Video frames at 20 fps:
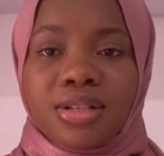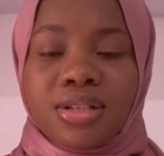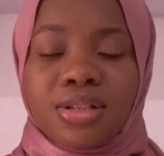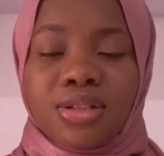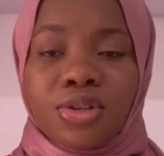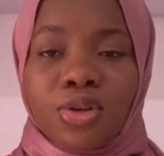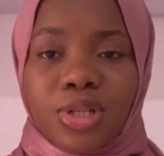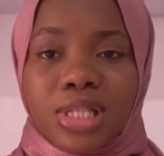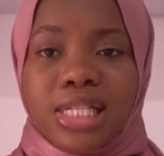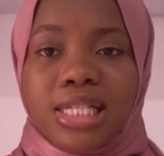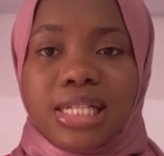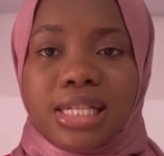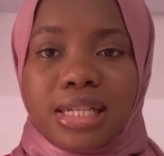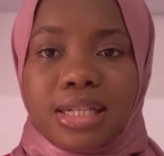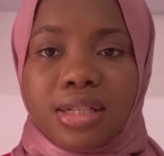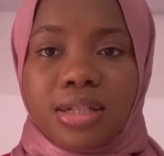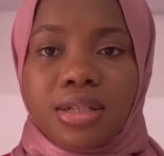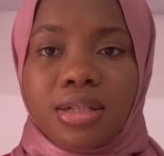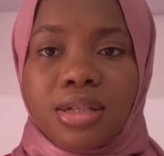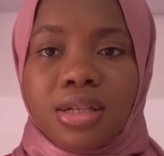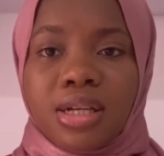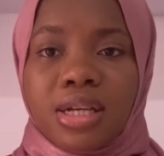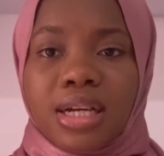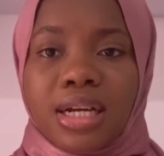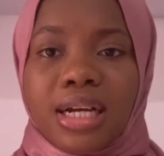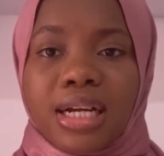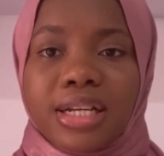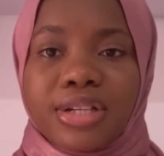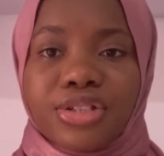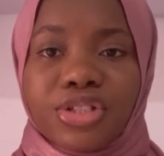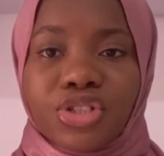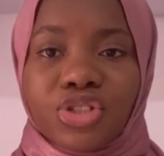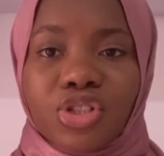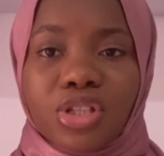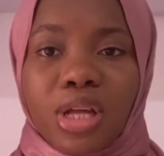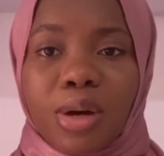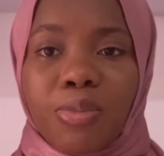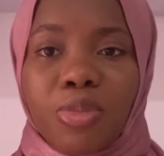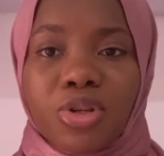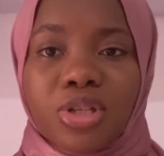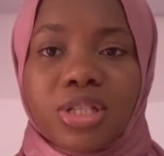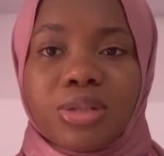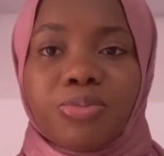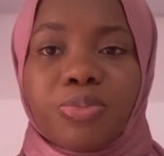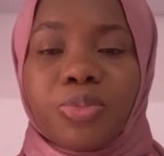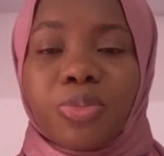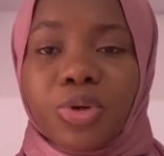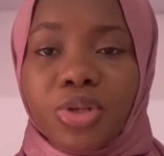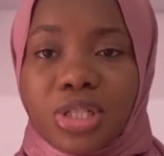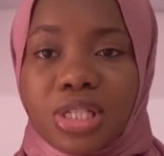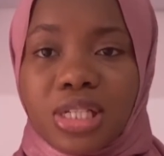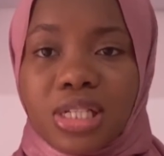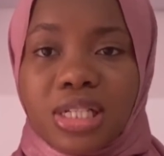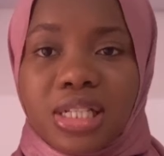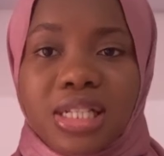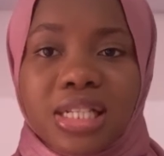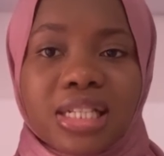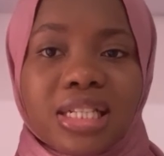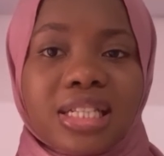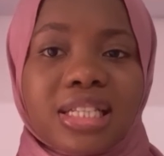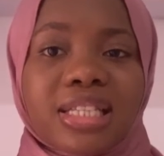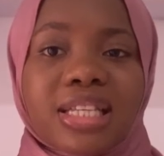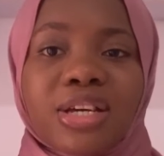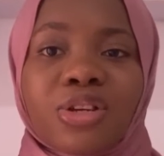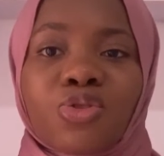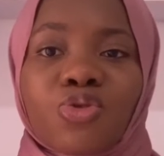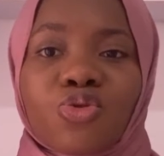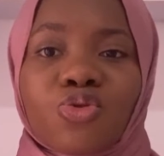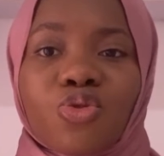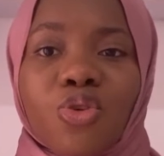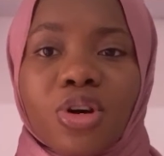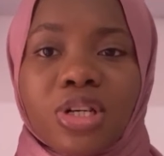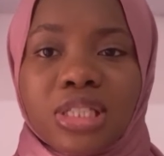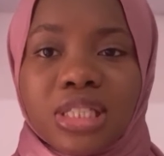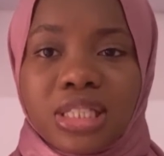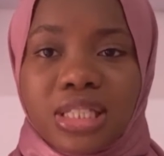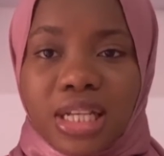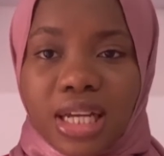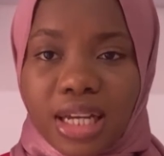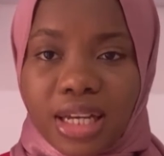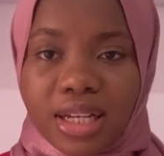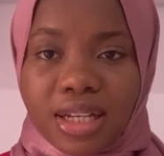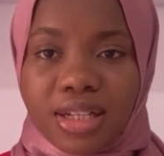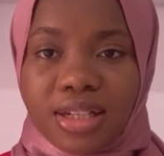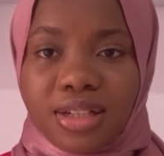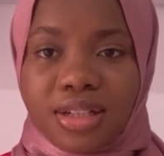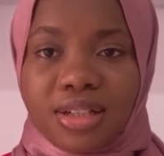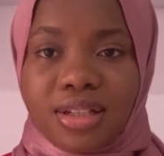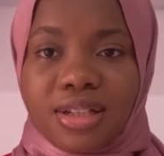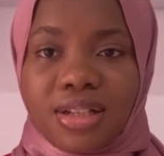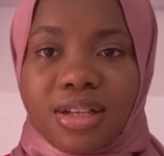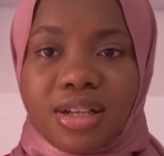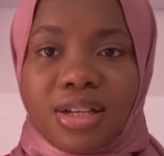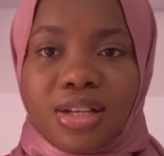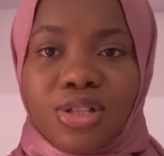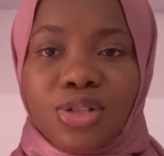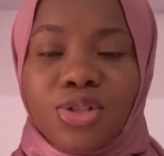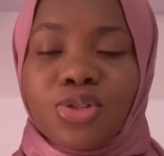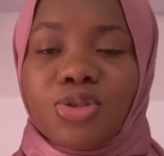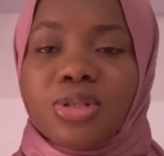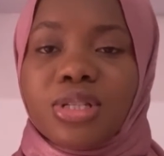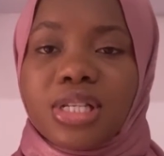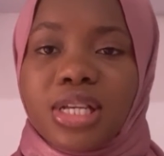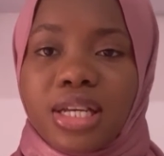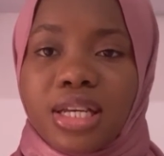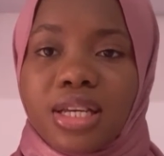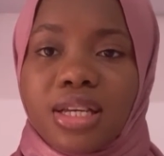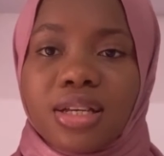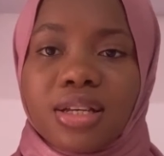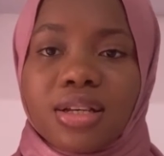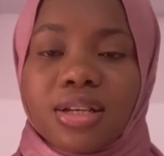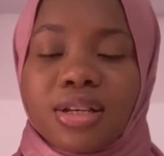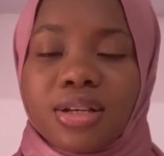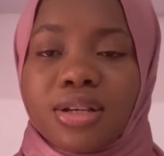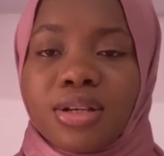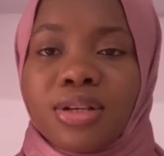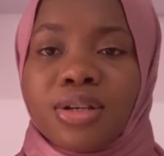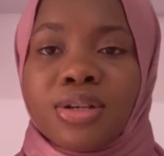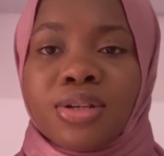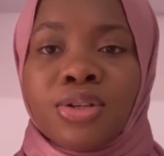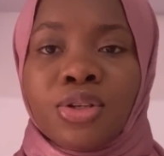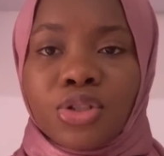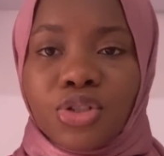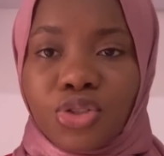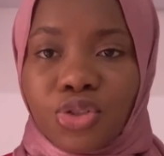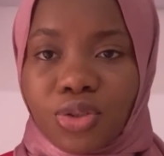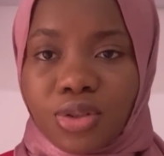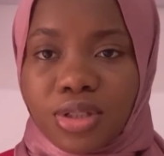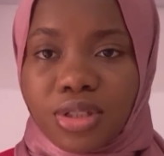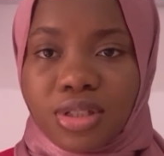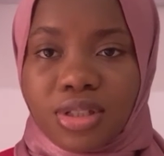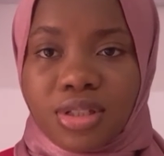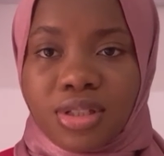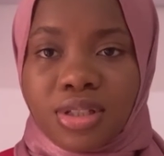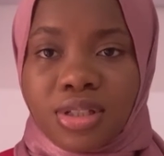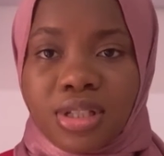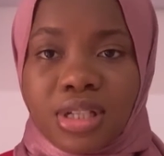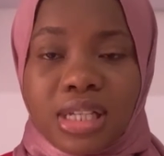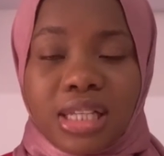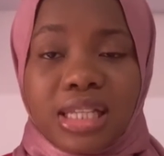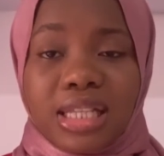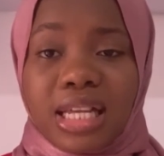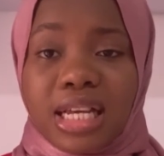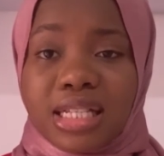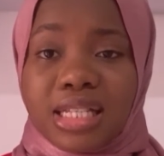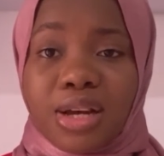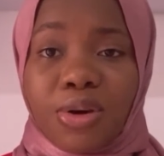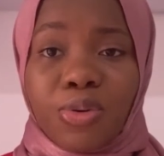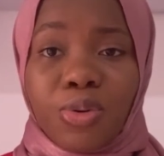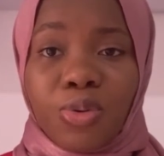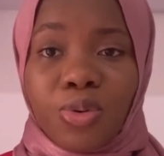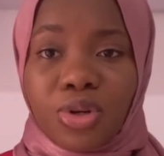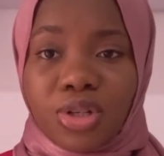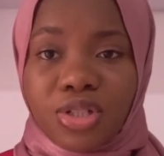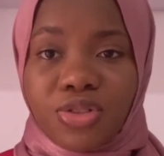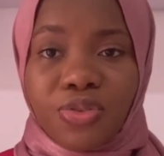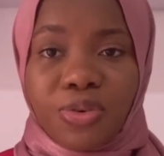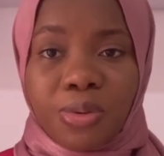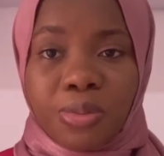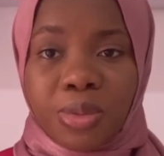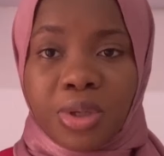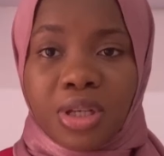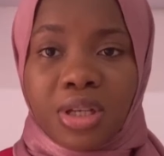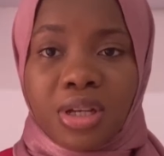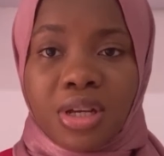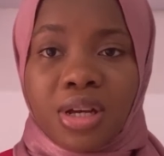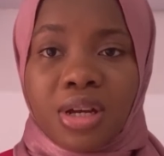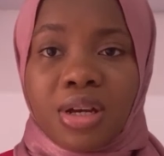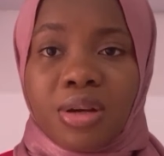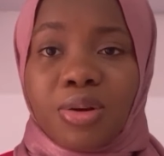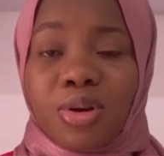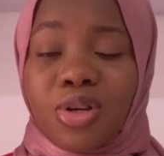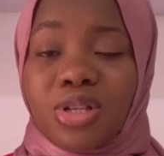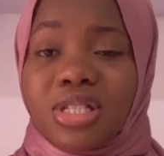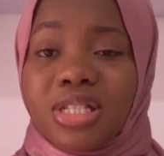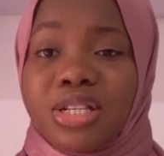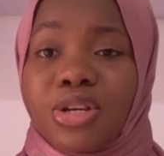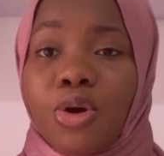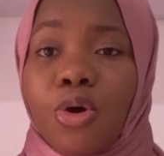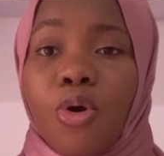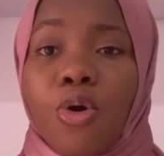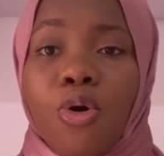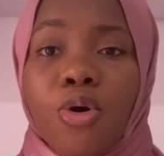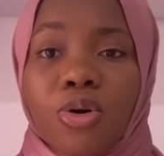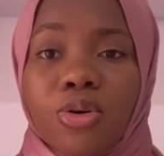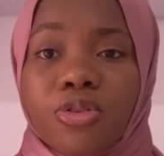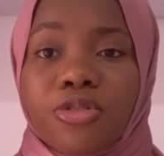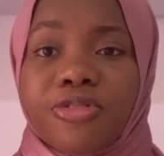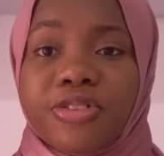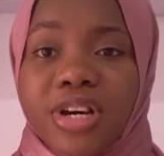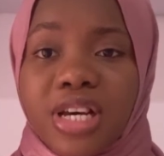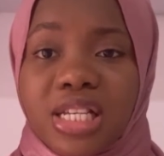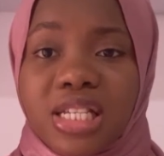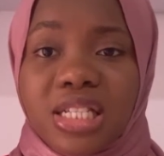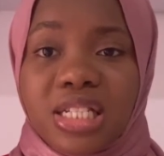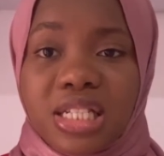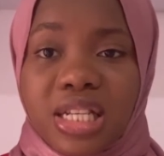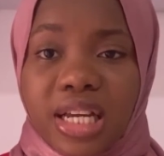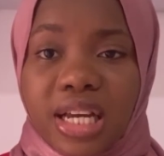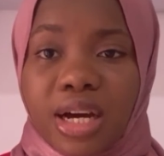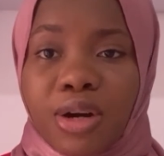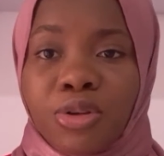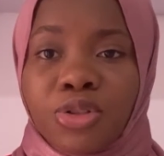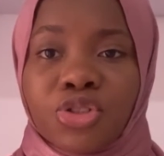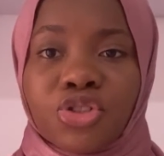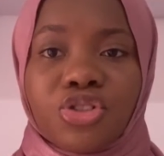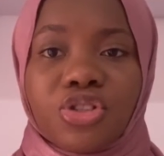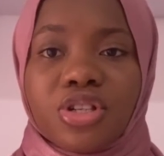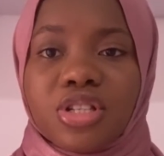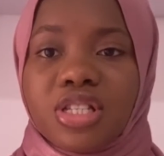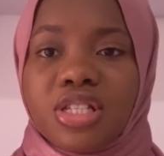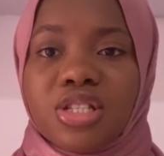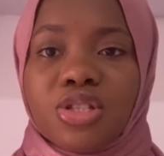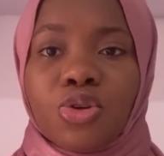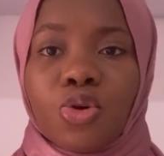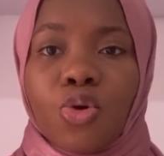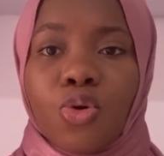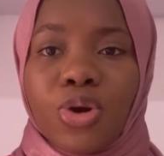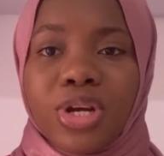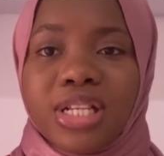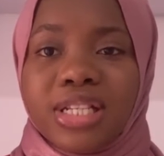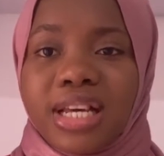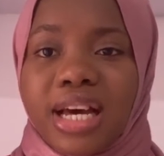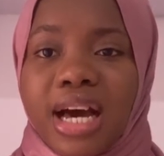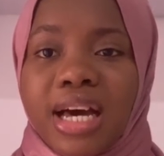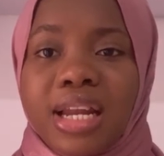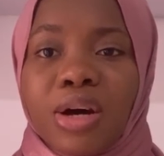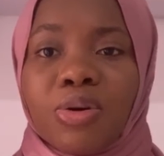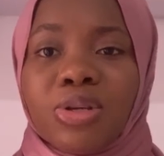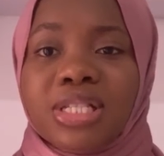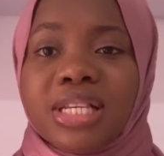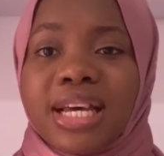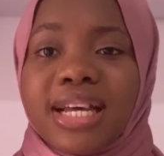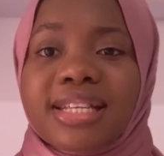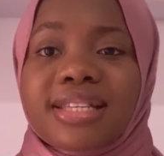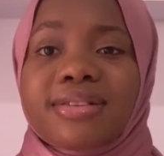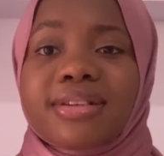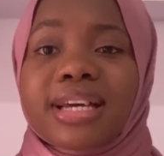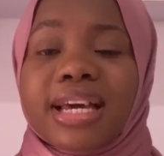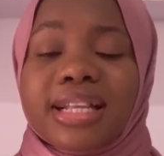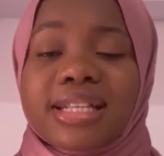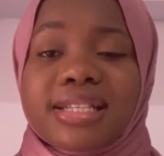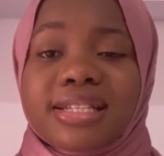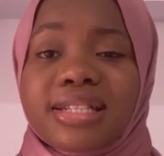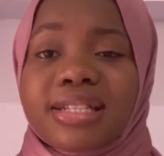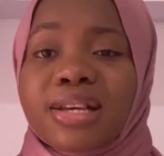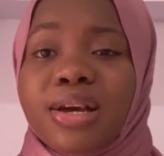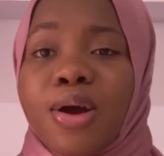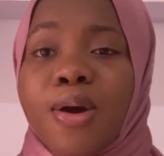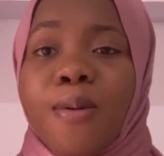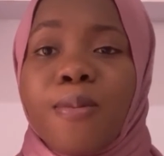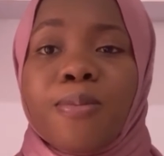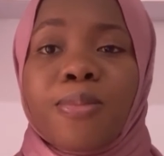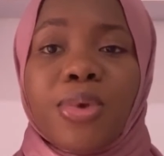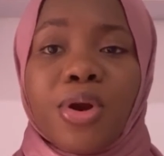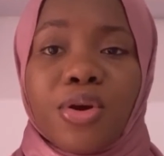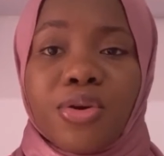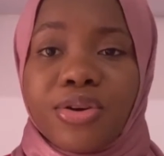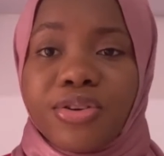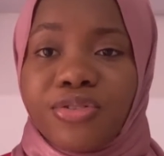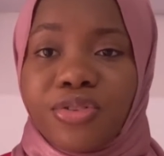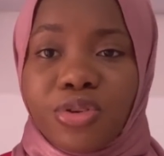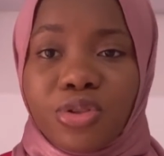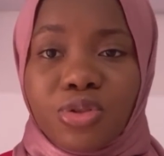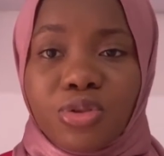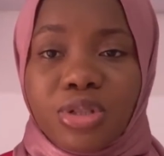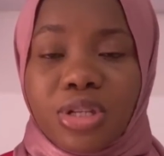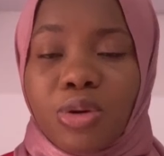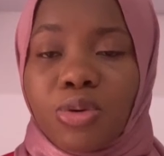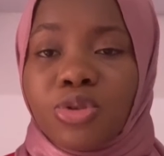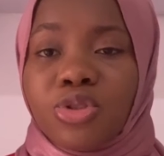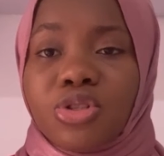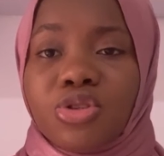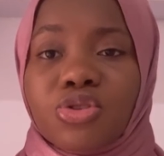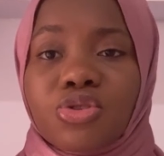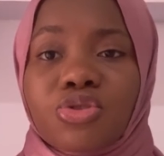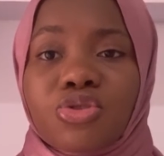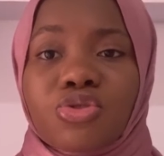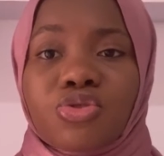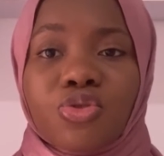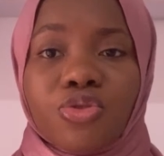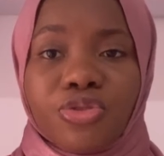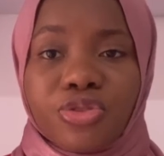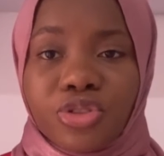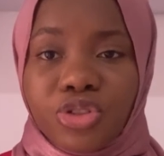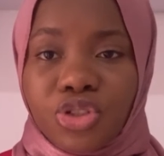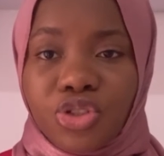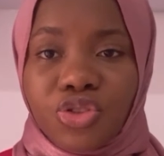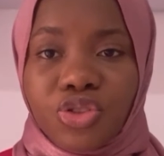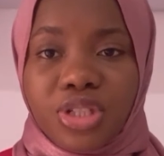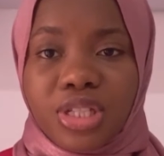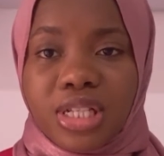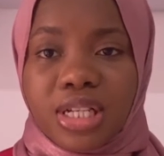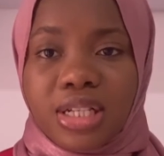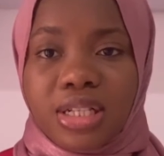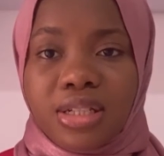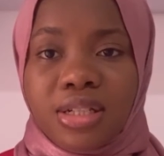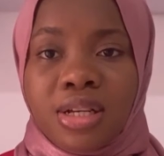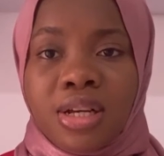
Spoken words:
your scene, click the shutter button, then run there to take your shot. That's how it worked for me. Because the whole first day, I was just going there and I was getting blurry photos. I was so frustrated.